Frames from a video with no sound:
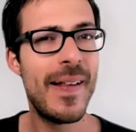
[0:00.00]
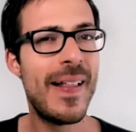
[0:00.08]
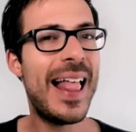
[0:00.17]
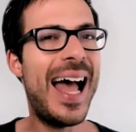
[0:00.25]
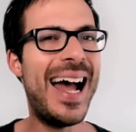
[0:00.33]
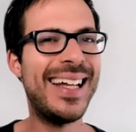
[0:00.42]

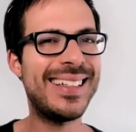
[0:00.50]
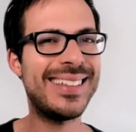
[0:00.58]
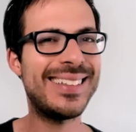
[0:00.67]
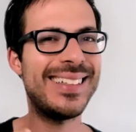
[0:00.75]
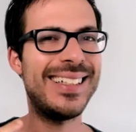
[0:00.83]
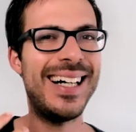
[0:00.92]
And
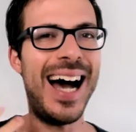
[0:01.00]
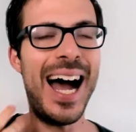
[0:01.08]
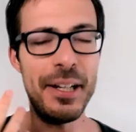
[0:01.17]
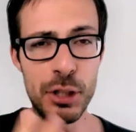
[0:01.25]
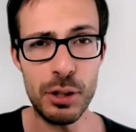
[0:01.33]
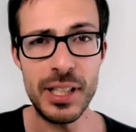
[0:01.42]
I
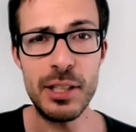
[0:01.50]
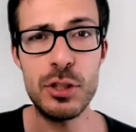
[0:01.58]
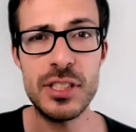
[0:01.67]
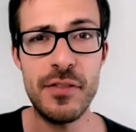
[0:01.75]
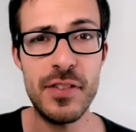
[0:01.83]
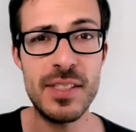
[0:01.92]
know that you're
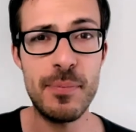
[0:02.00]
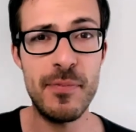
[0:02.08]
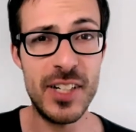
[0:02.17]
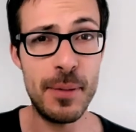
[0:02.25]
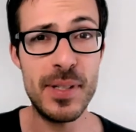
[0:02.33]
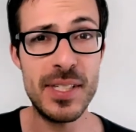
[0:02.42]
a
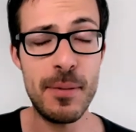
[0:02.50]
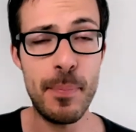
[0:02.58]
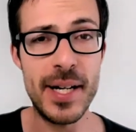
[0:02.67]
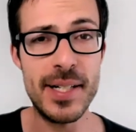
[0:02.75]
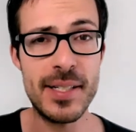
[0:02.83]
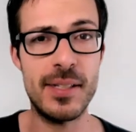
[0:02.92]
very busy
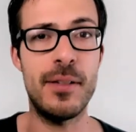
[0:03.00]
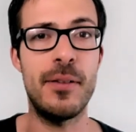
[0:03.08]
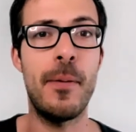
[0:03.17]
person.